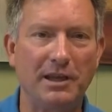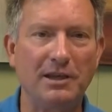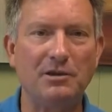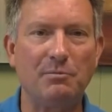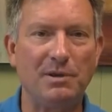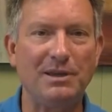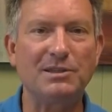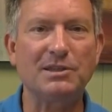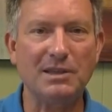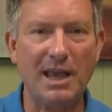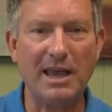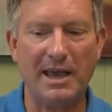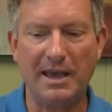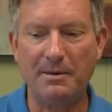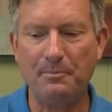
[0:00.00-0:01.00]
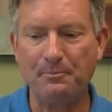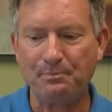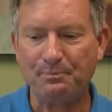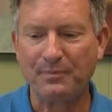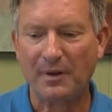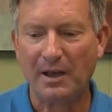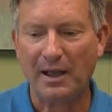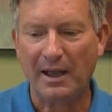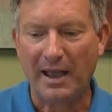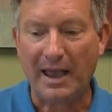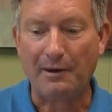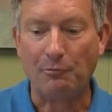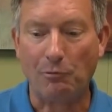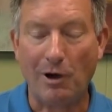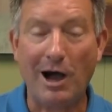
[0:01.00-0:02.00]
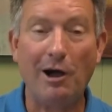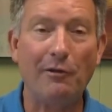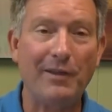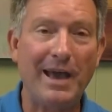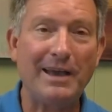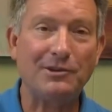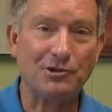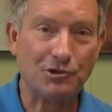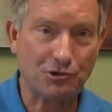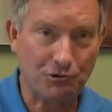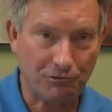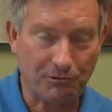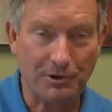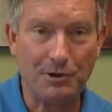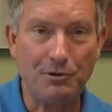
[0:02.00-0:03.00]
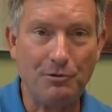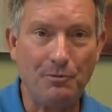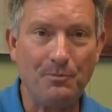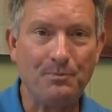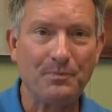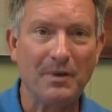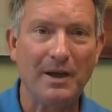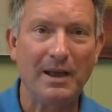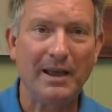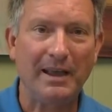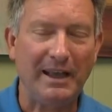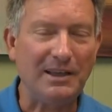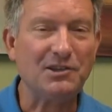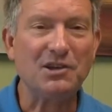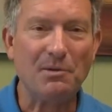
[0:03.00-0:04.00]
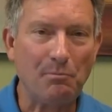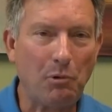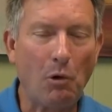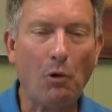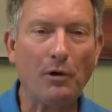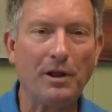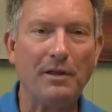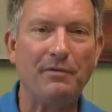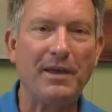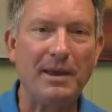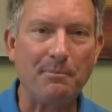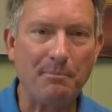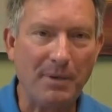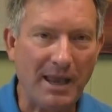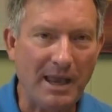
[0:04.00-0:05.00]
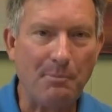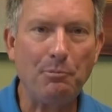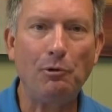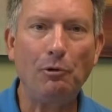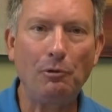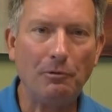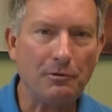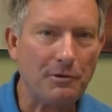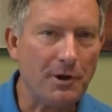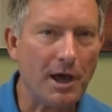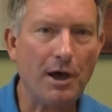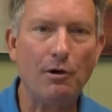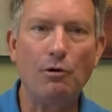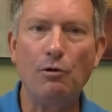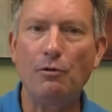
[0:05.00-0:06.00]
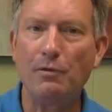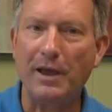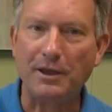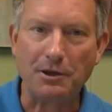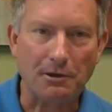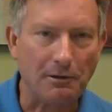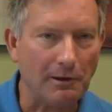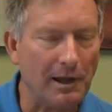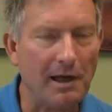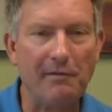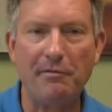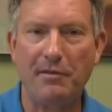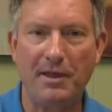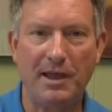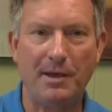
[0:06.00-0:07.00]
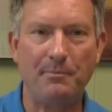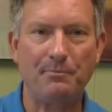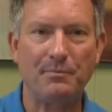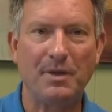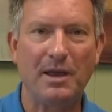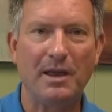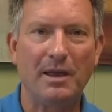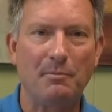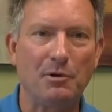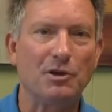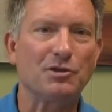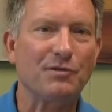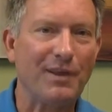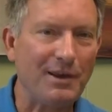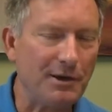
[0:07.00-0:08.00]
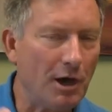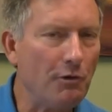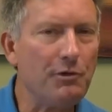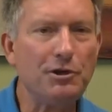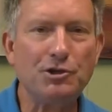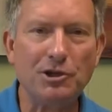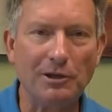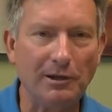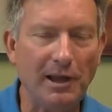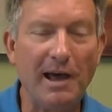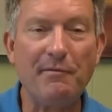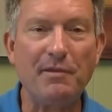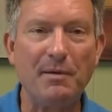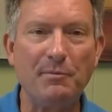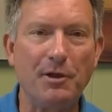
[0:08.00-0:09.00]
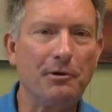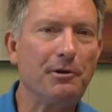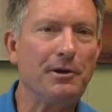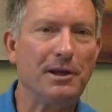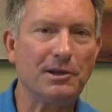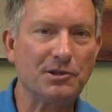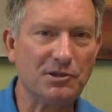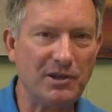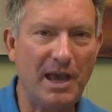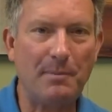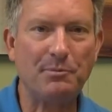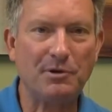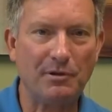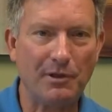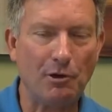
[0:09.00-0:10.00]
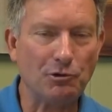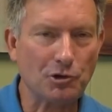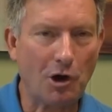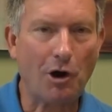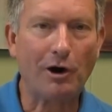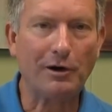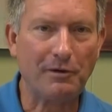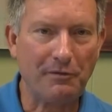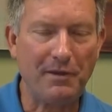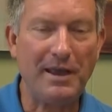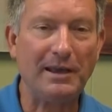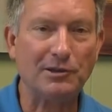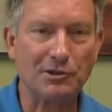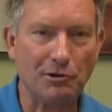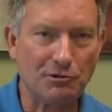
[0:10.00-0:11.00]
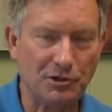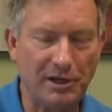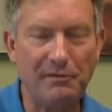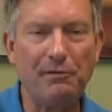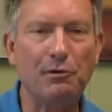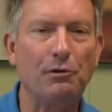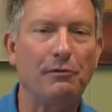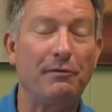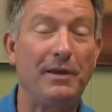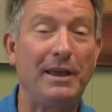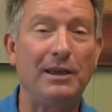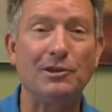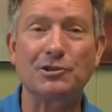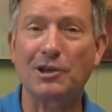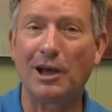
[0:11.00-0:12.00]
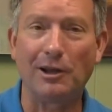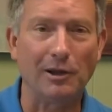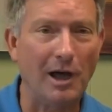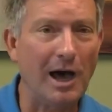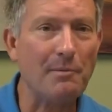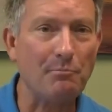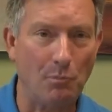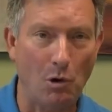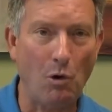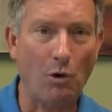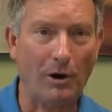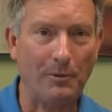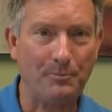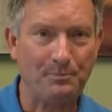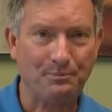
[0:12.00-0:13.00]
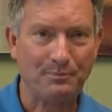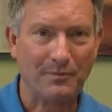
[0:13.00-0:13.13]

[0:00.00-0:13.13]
need to be said. And while that's true, it's important that people know that you love them. Because if they know that you love them, they're going to accept those hard things, those difficult things, a lot more,